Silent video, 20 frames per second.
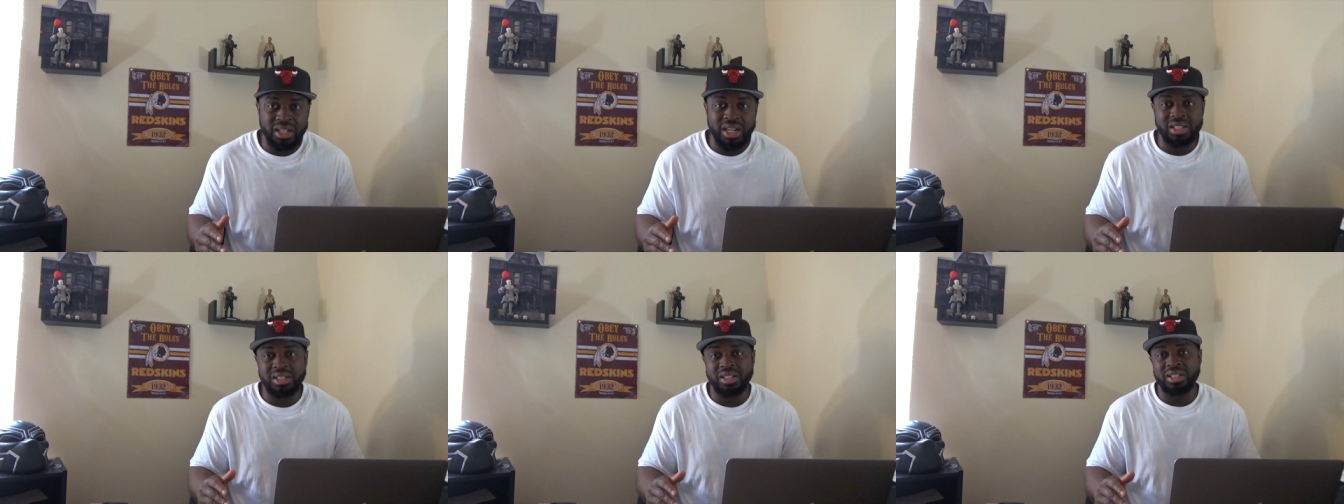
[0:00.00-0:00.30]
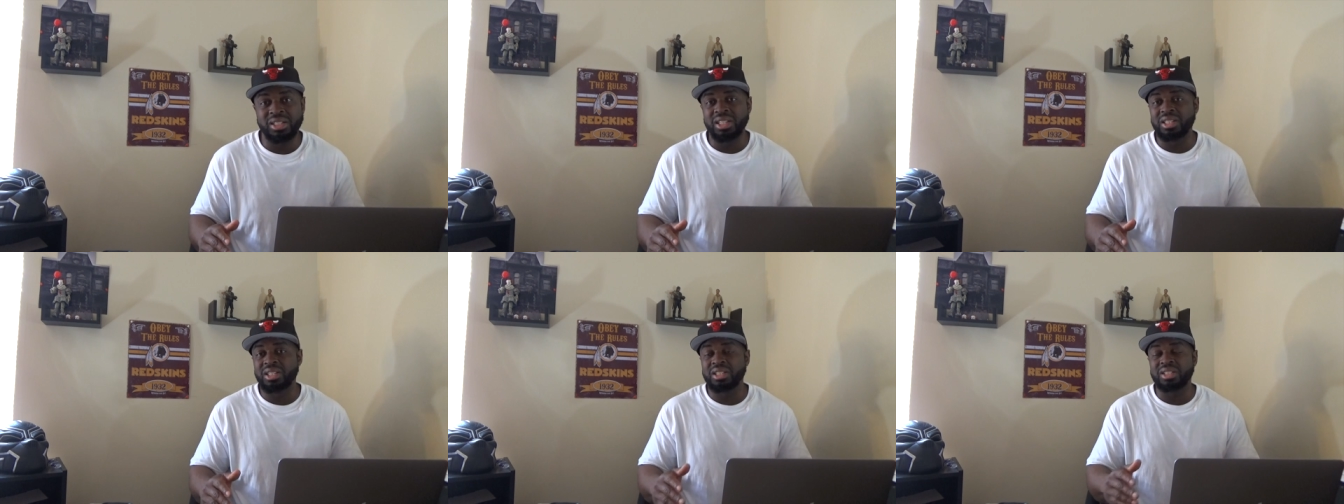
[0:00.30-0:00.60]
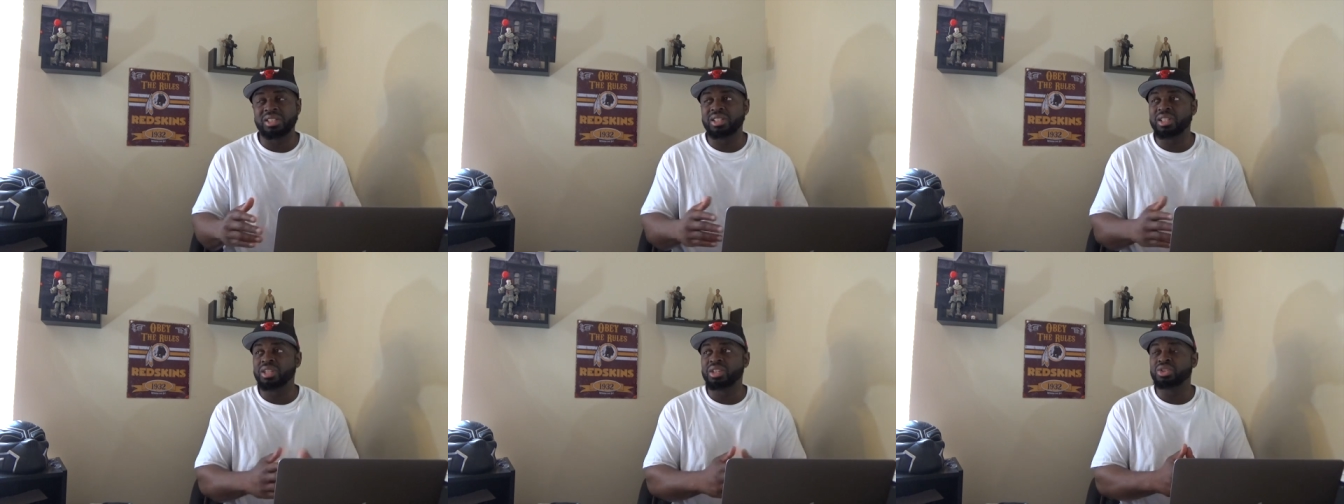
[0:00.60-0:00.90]
It has a
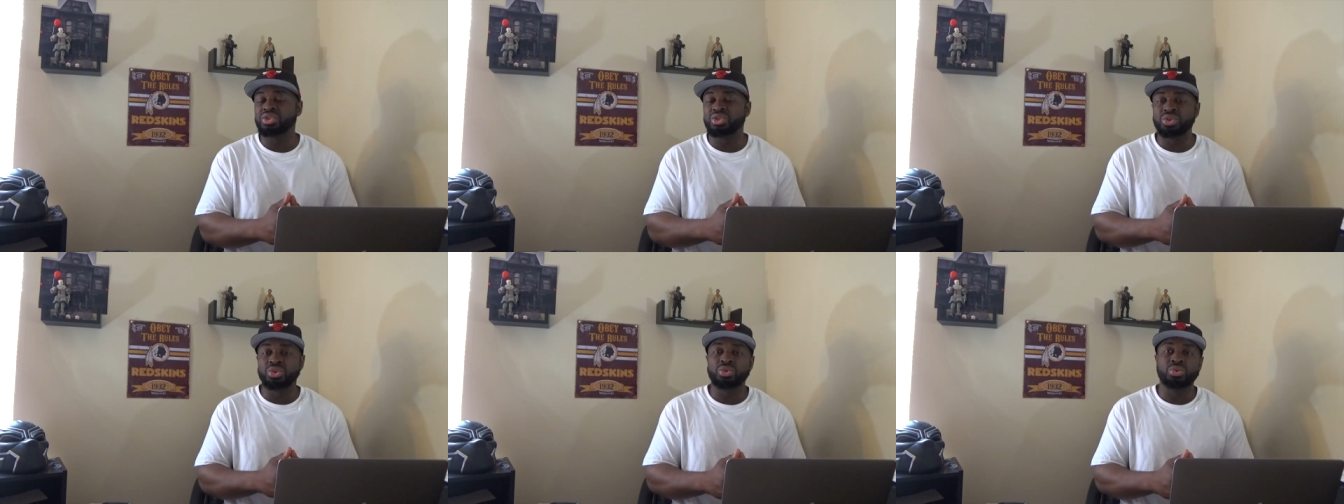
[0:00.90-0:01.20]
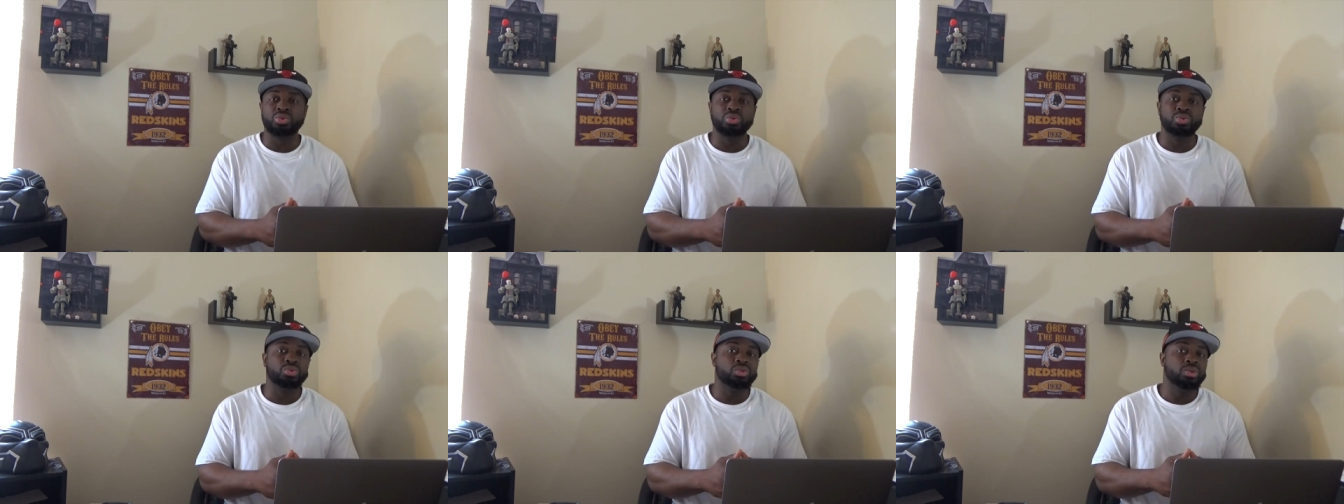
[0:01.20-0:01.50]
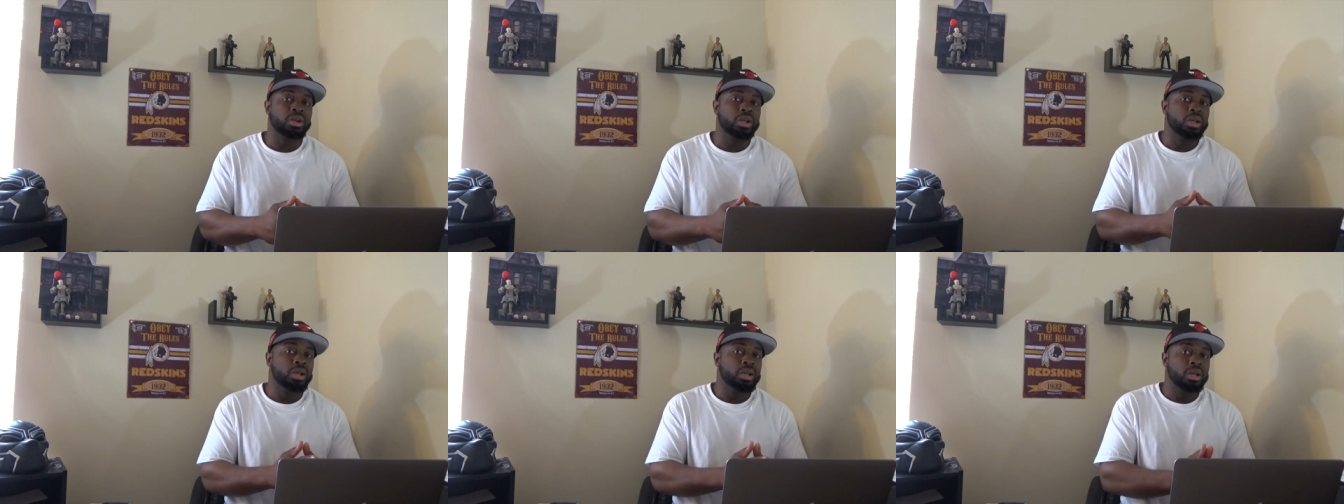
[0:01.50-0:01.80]
tendency to
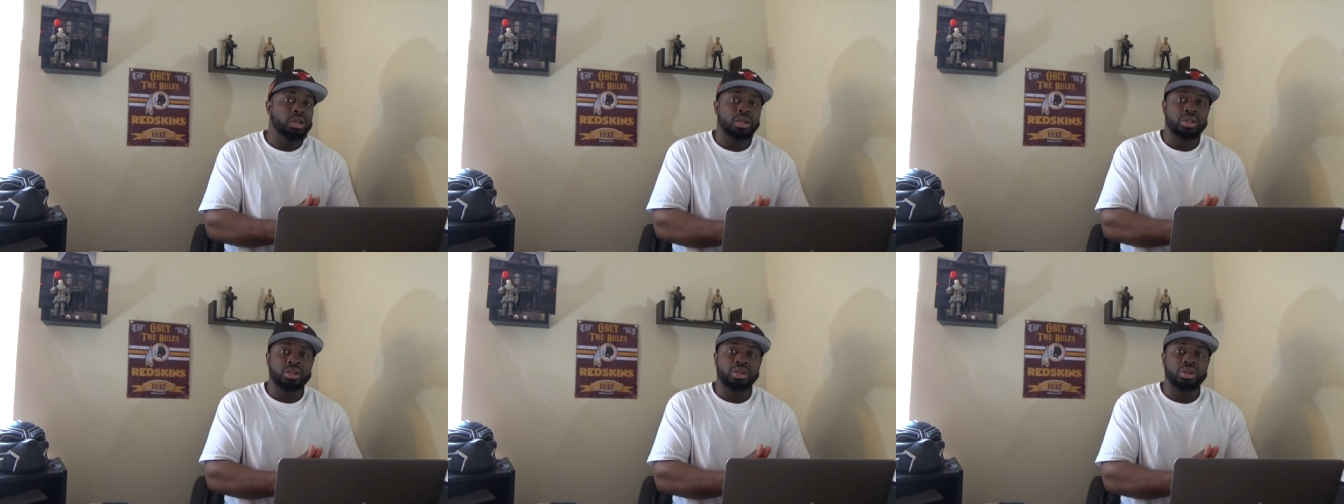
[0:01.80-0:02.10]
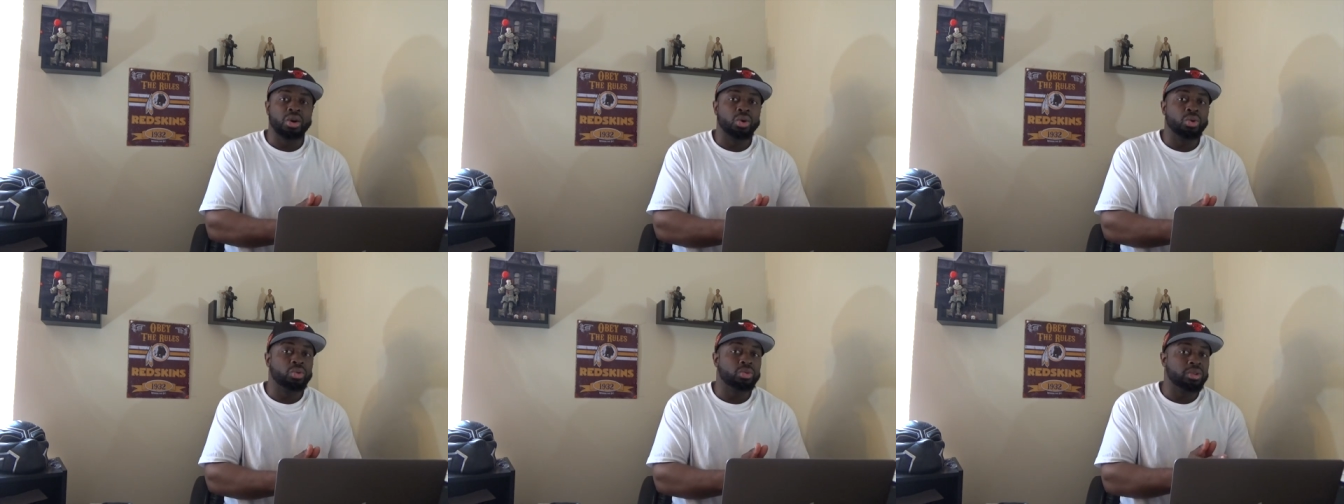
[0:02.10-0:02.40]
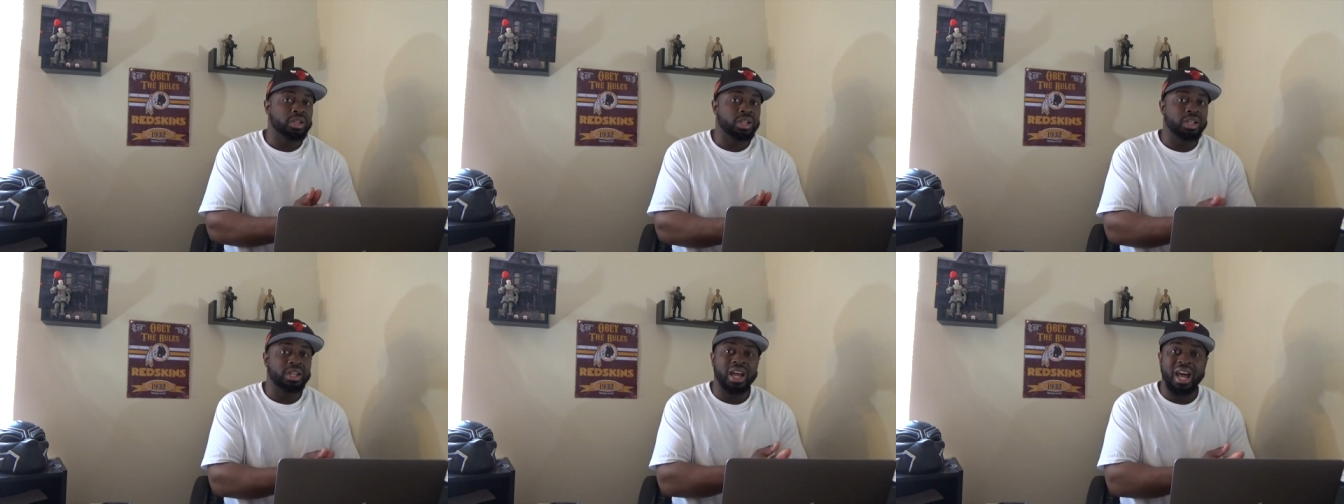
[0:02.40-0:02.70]
you know,
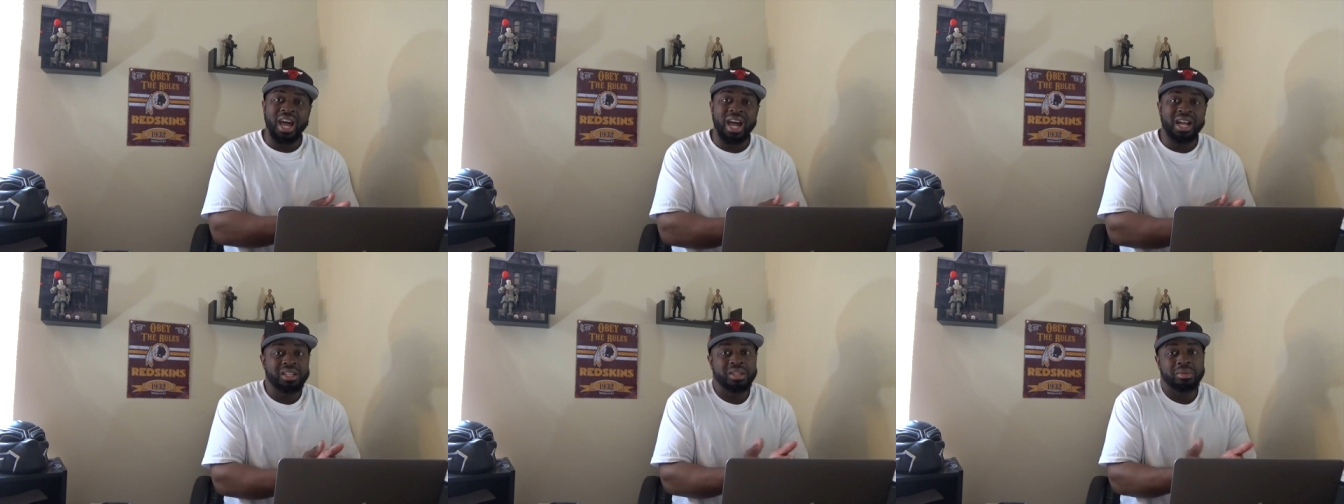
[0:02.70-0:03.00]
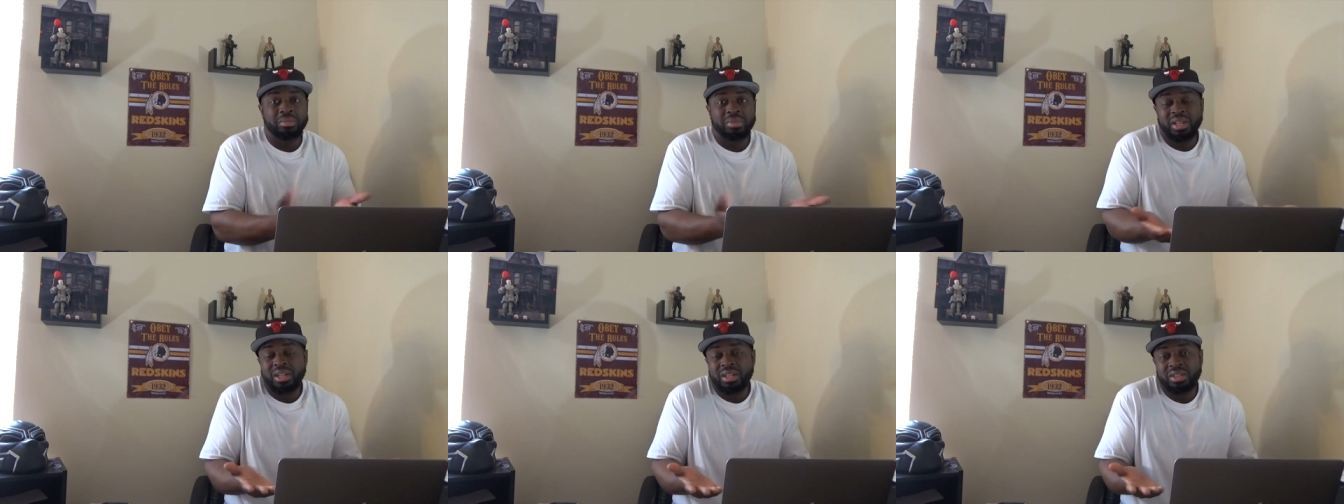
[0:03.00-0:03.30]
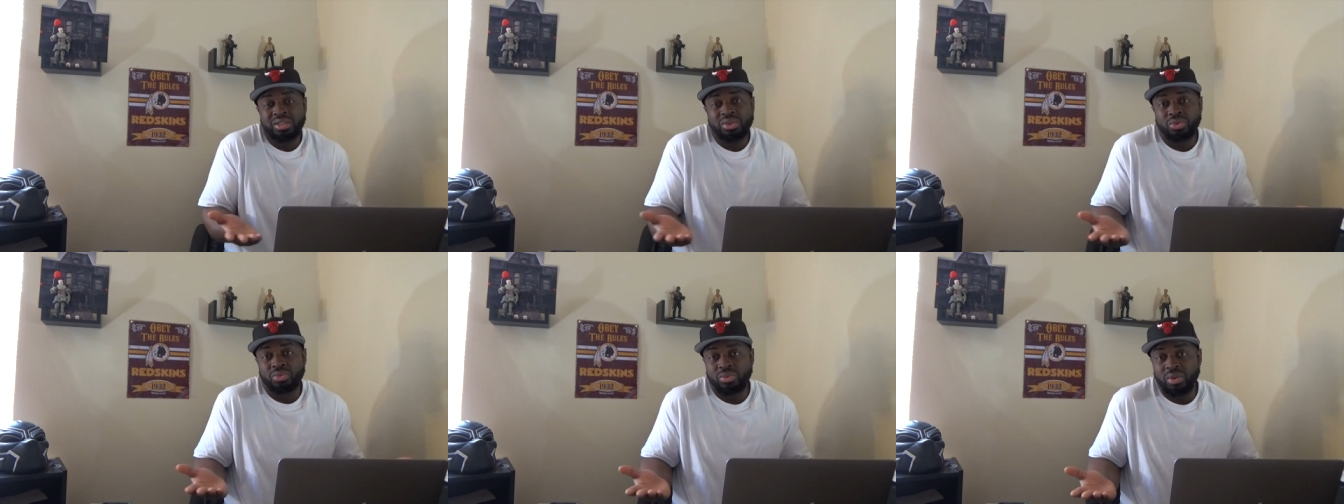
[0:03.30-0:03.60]
get hacked and be
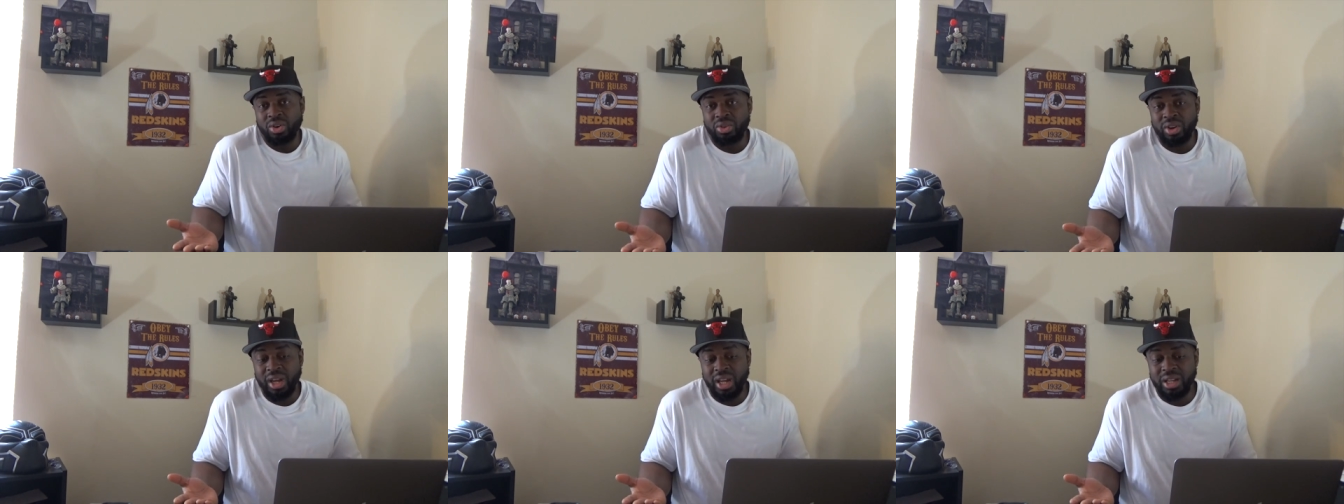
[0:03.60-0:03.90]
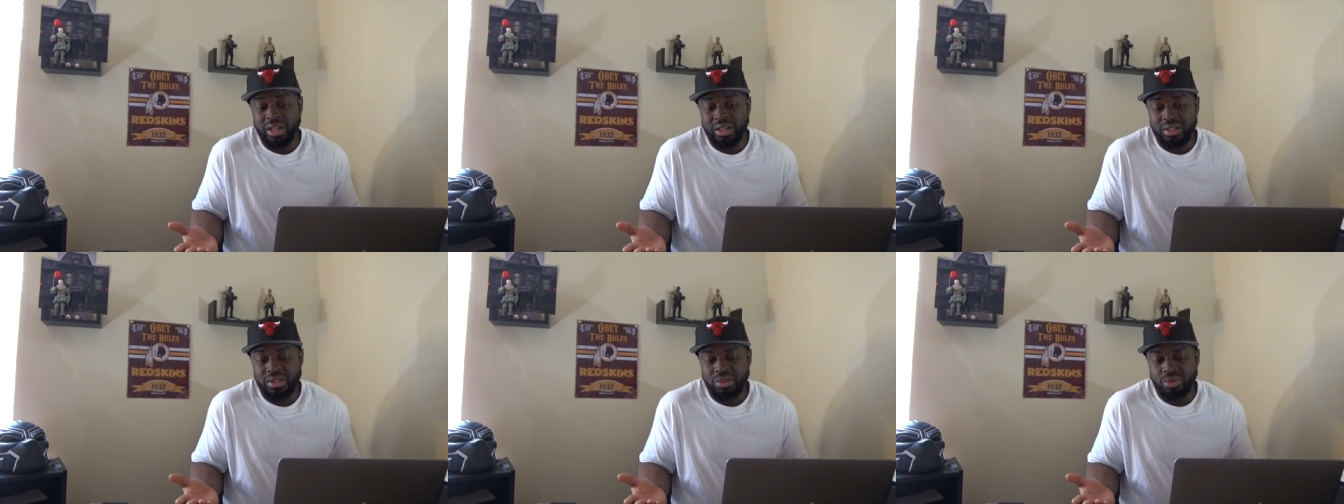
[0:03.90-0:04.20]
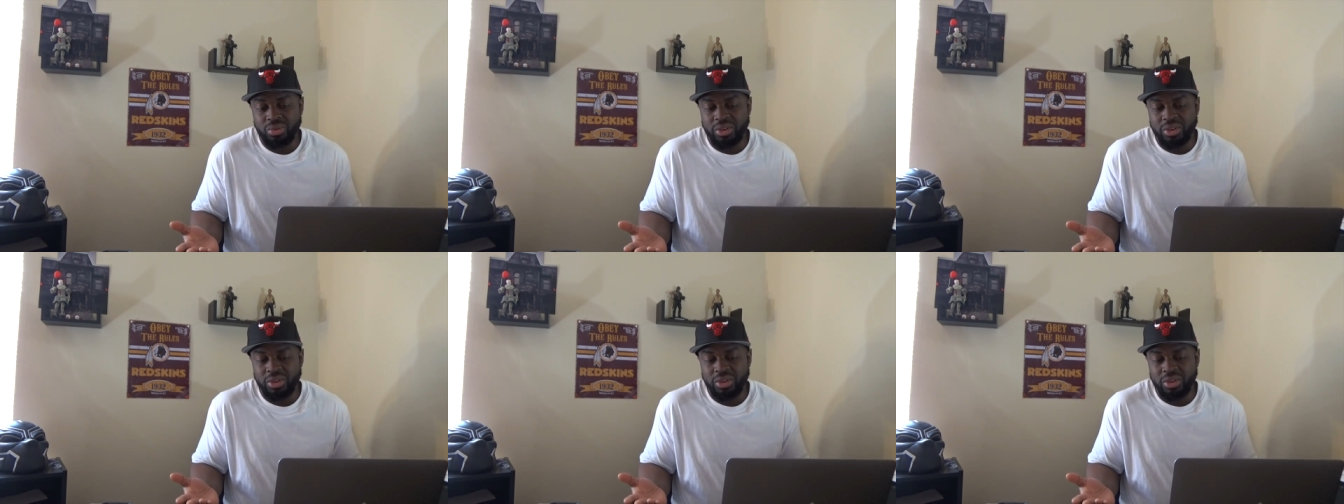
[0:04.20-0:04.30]
into the wrong hands.